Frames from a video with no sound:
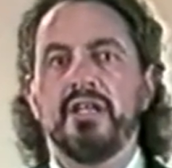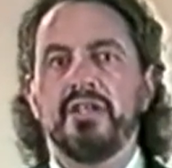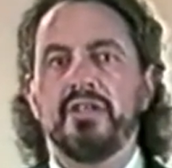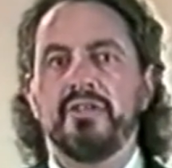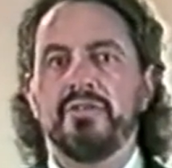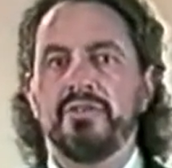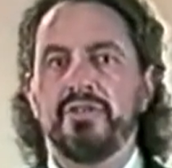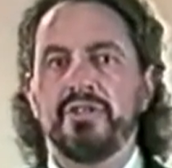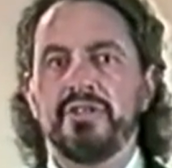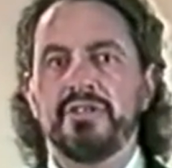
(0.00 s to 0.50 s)
The
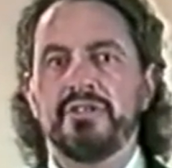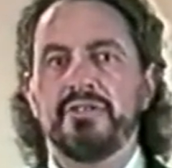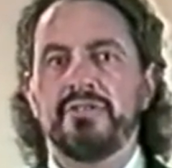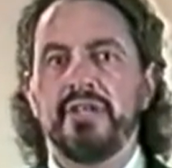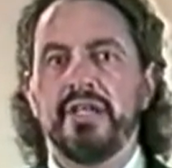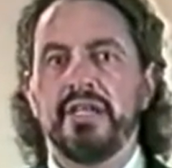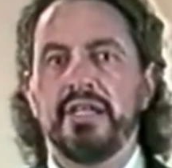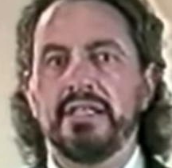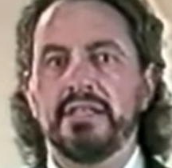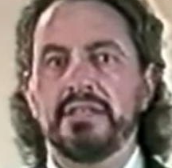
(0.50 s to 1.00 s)
first
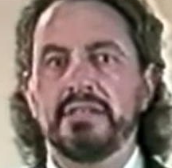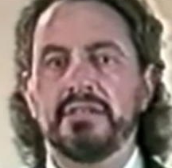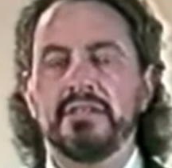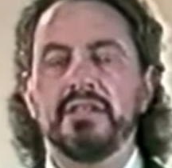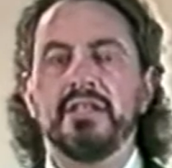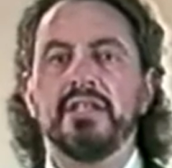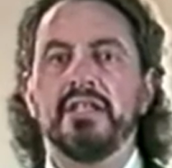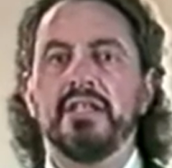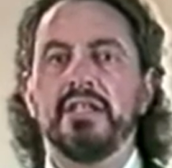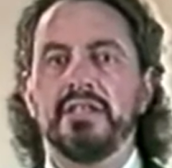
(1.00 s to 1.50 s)
phase
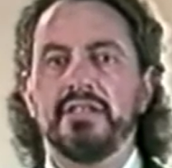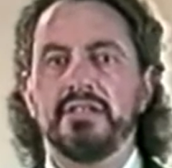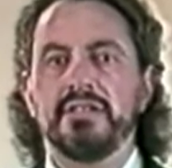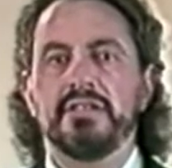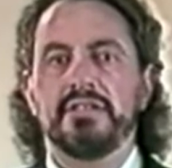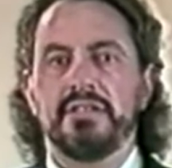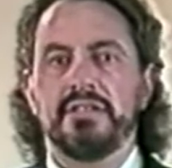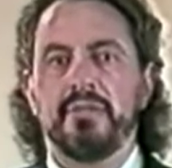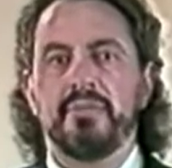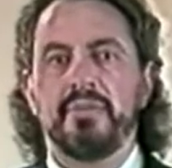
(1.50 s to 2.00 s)
is
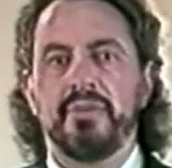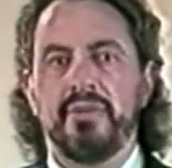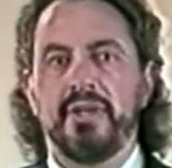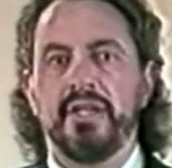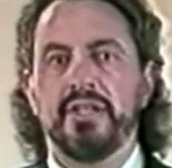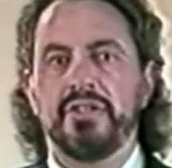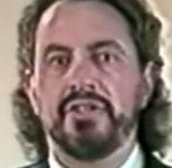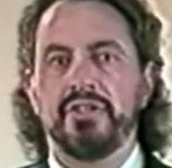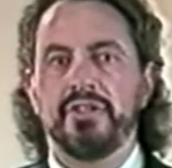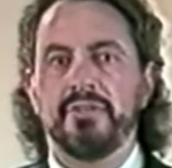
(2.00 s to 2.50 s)

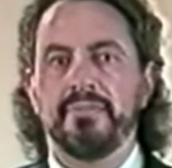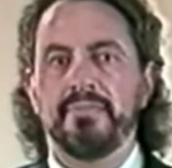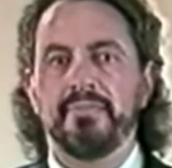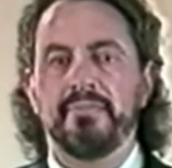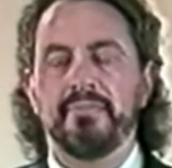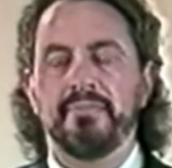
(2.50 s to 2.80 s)
separation.